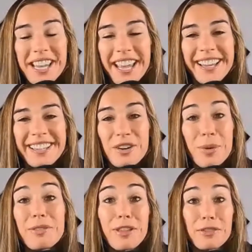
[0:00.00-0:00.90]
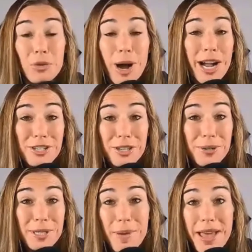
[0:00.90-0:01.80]
And we've loved to watch you.
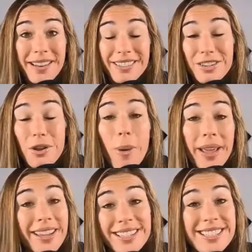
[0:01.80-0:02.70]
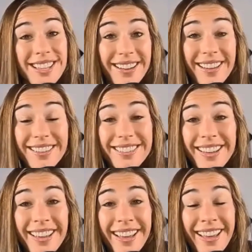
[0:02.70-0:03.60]
It's been quite exciting.
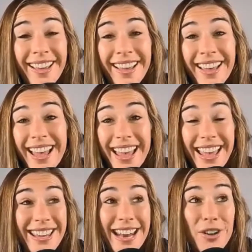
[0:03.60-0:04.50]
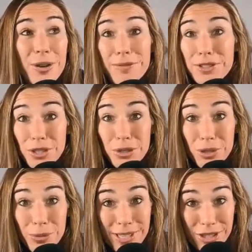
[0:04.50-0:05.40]
And now you have 2 US